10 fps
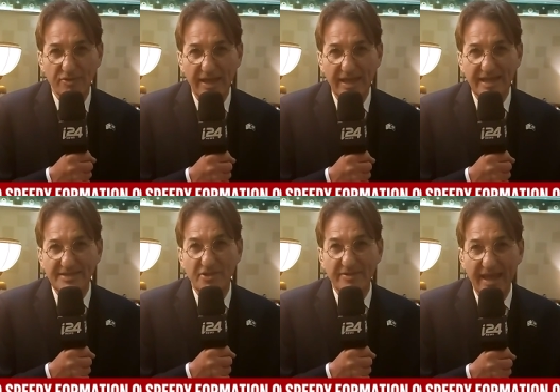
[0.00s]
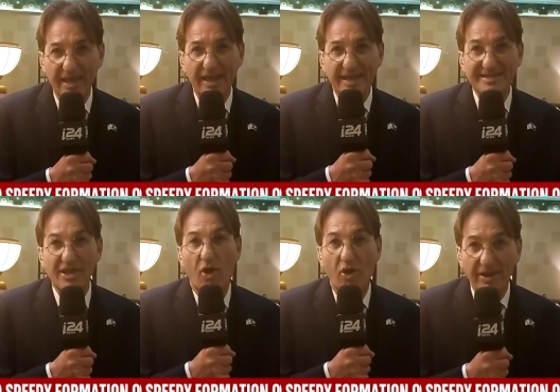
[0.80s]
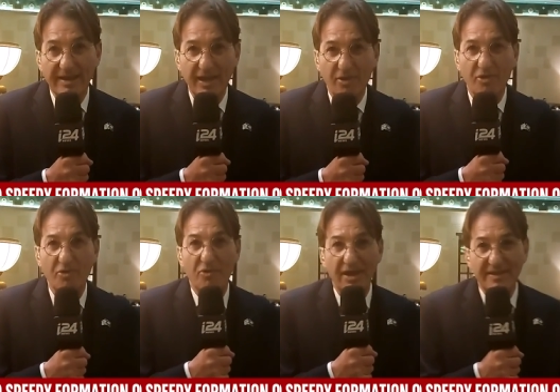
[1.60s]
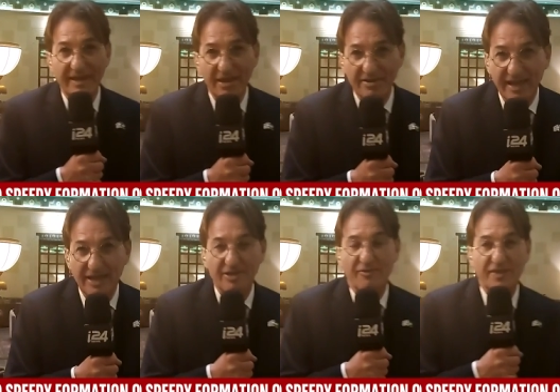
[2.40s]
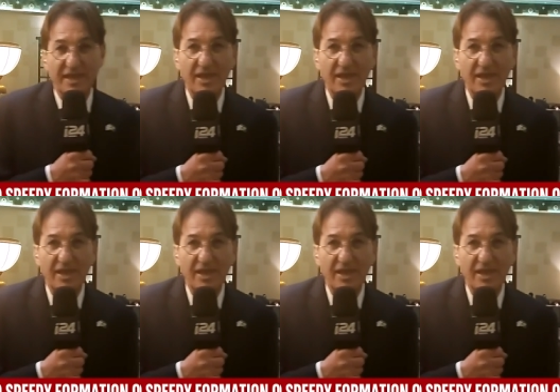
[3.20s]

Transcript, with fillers: and today is the holiday or a great day of